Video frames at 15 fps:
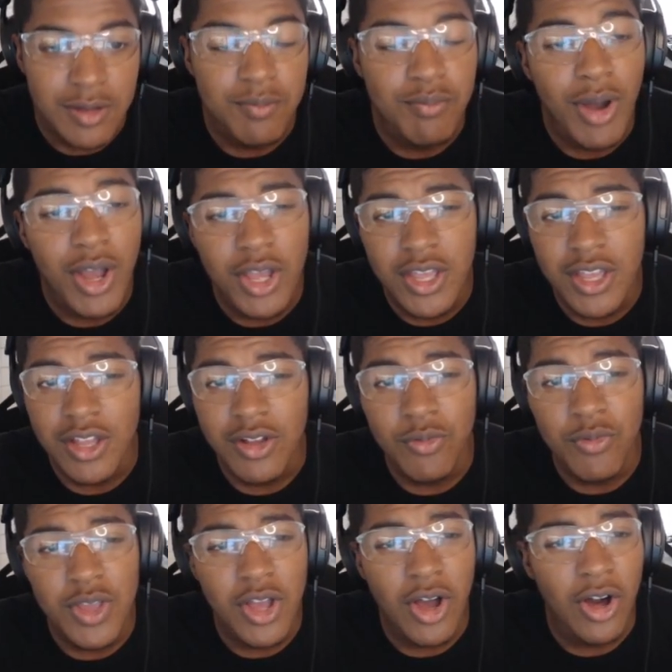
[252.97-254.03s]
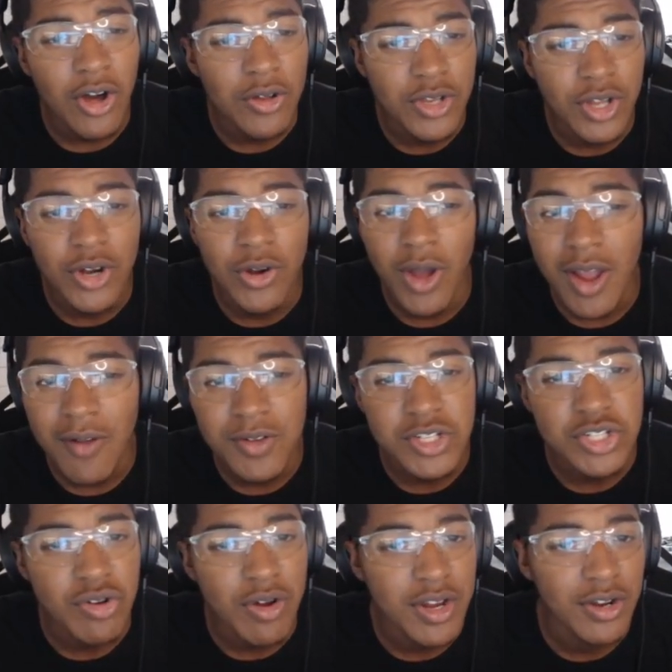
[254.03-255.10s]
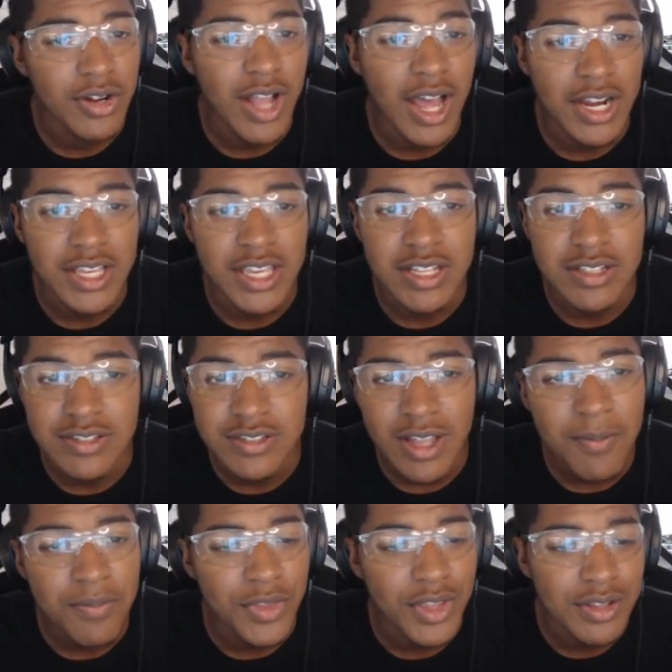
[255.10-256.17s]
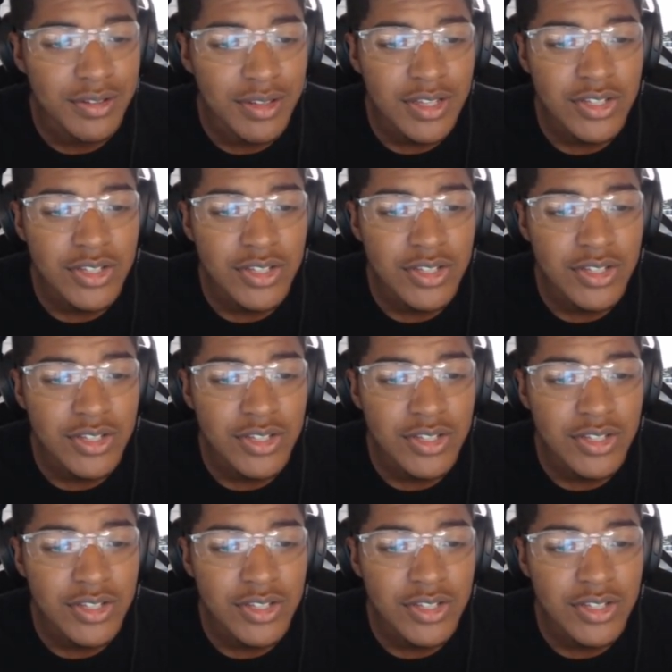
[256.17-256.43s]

But we all know every trainer gotta get something,